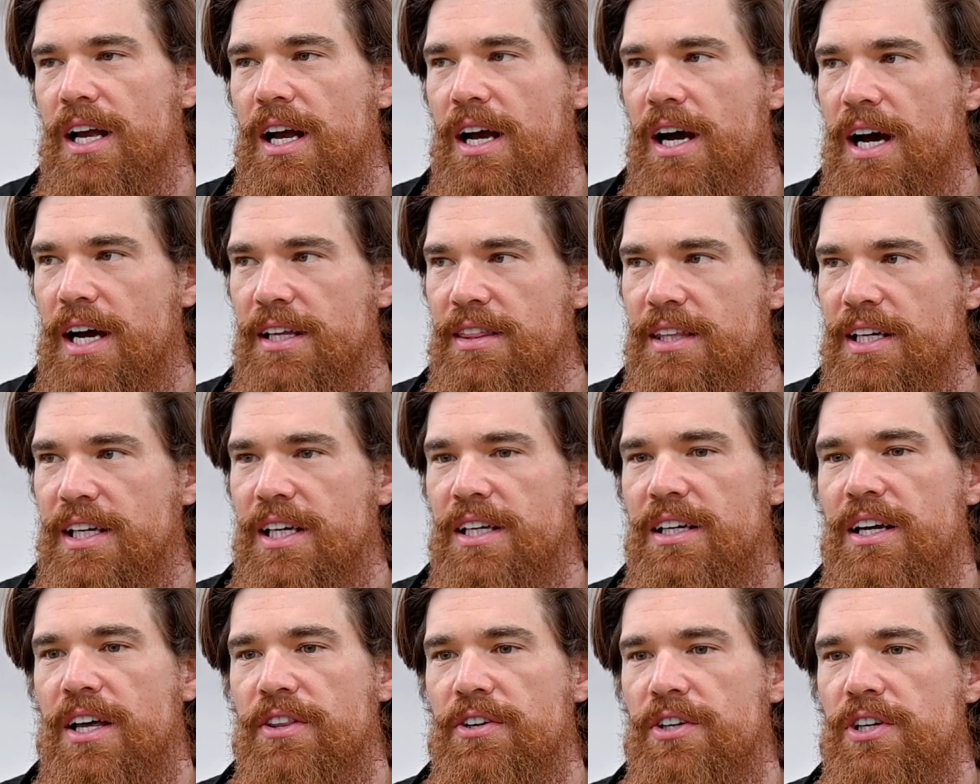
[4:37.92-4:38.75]
I think
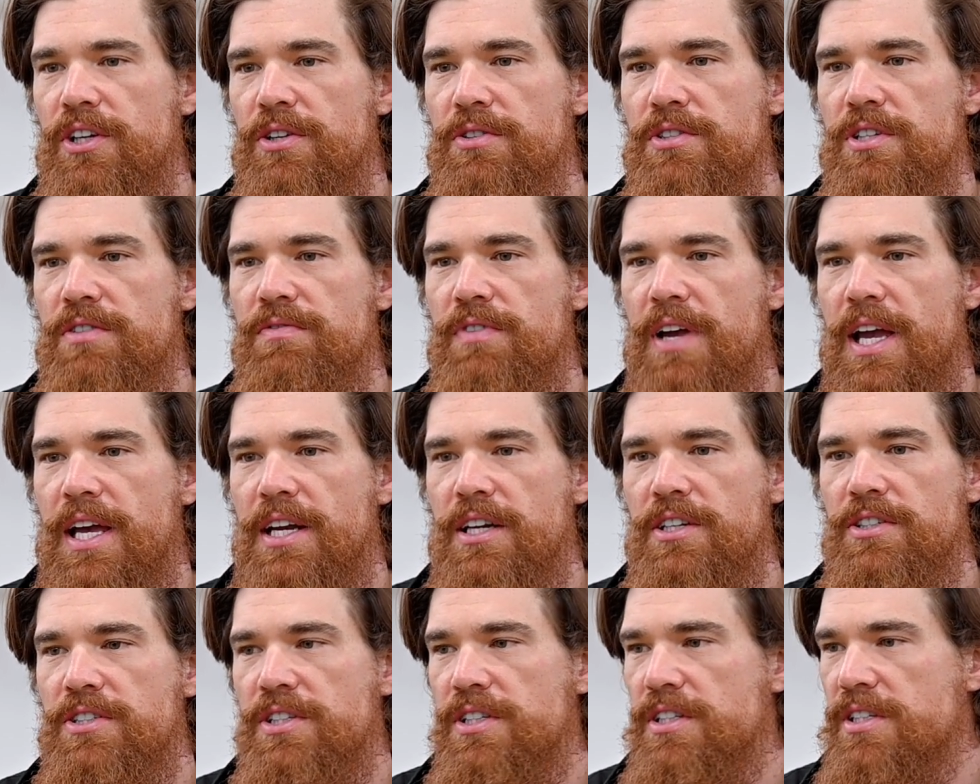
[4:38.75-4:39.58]
another huge
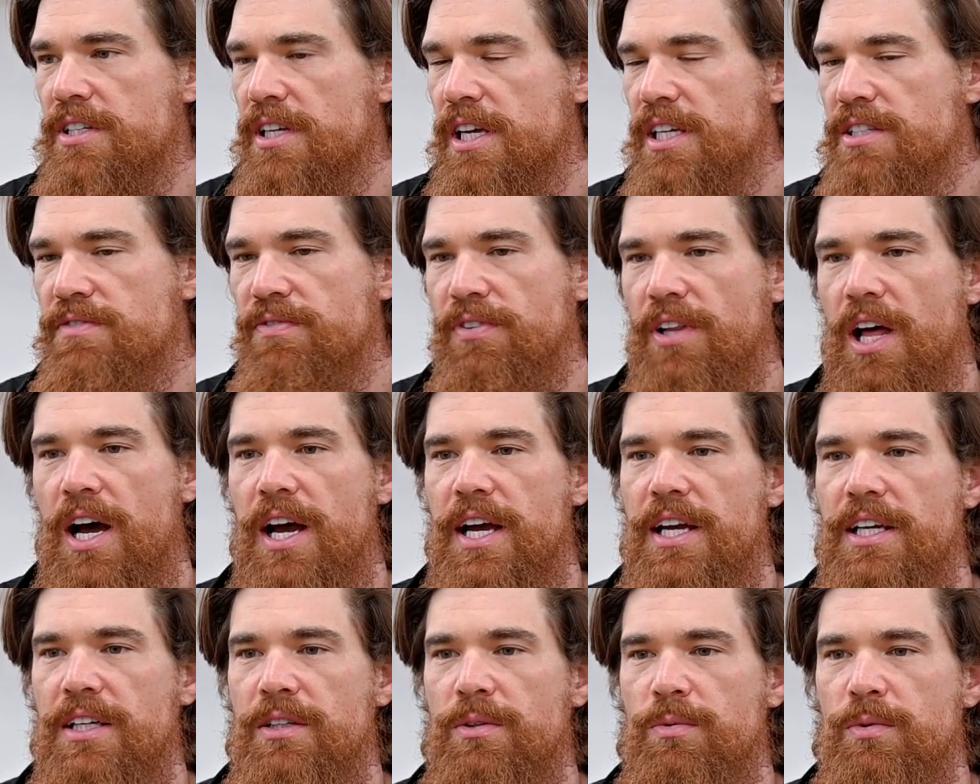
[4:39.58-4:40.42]
advantage is
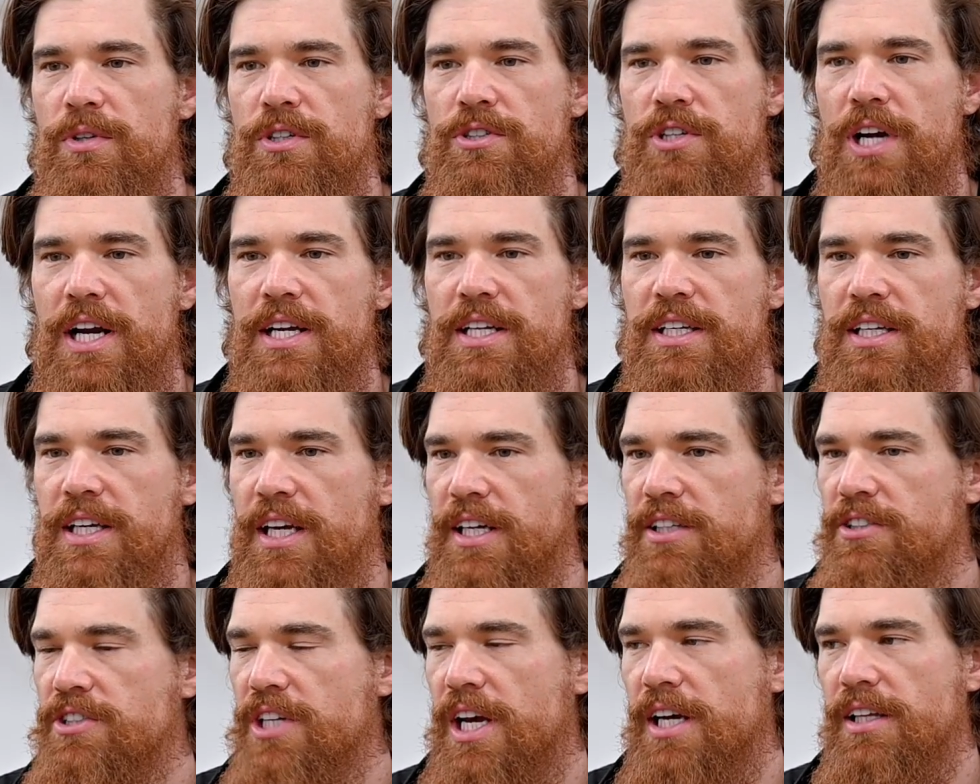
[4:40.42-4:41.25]
flying. We're trying to
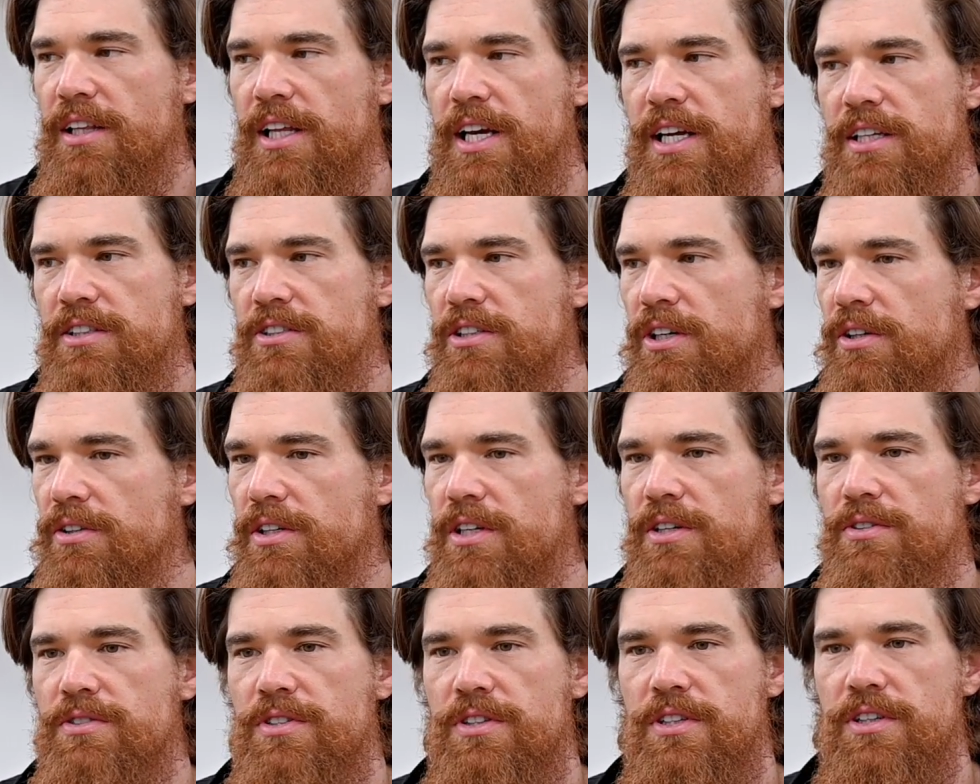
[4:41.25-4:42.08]
kick jet lag.
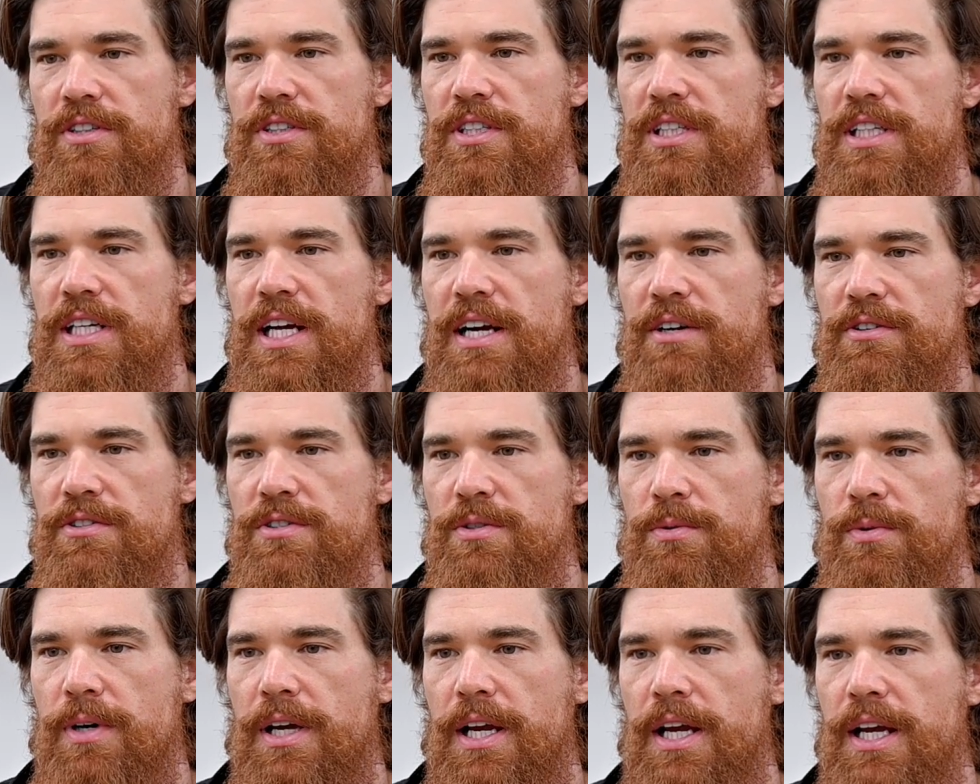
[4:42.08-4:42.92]
Tokyo's 13
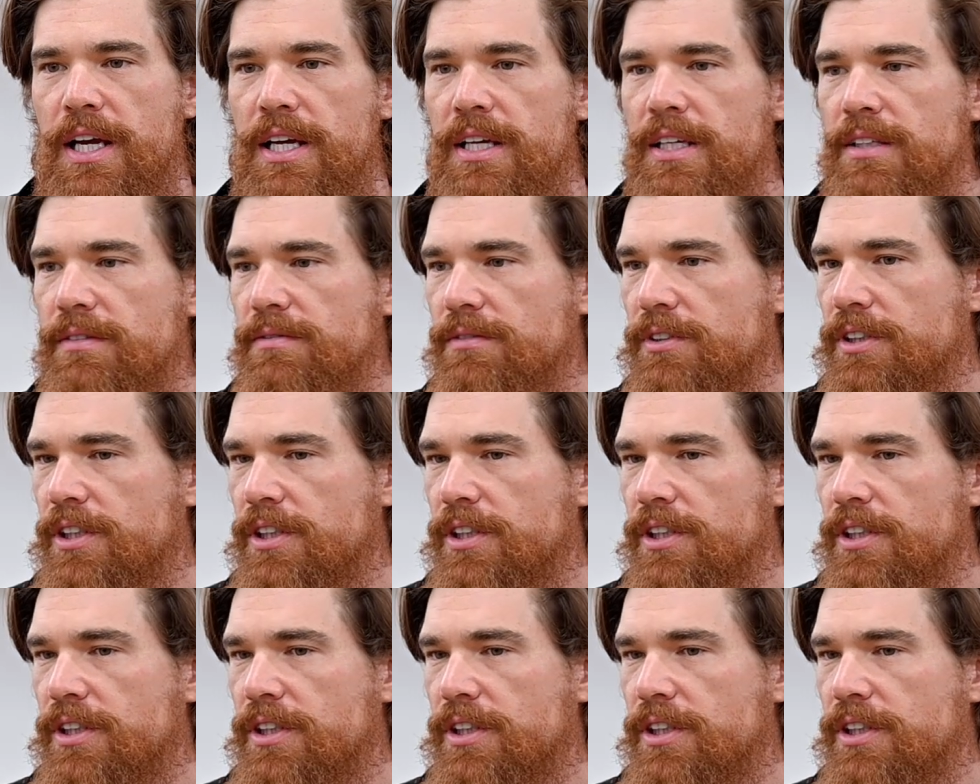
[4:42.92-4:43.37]
hours away.